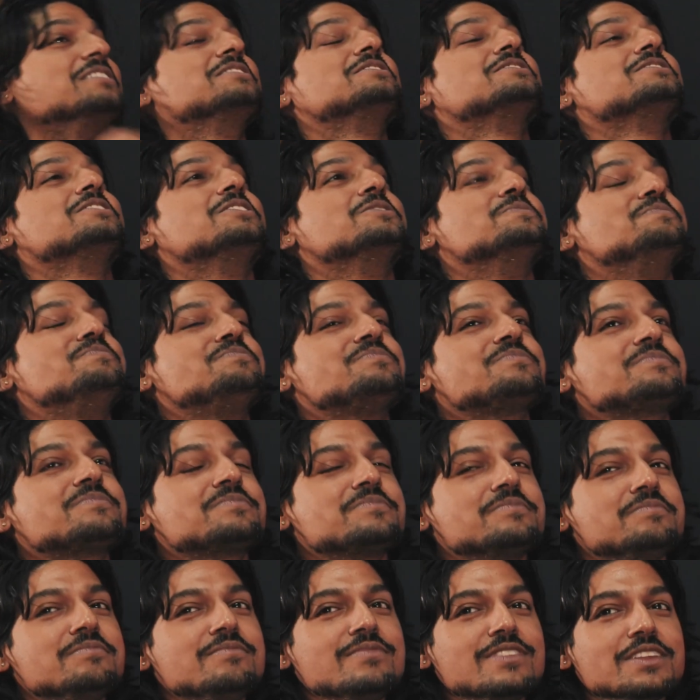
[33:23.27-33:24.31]
So,
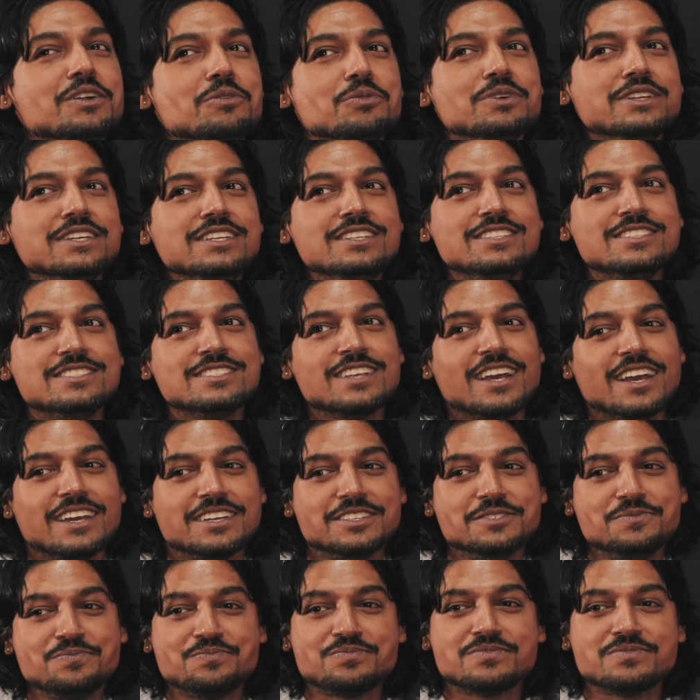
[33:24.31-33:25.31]
what he said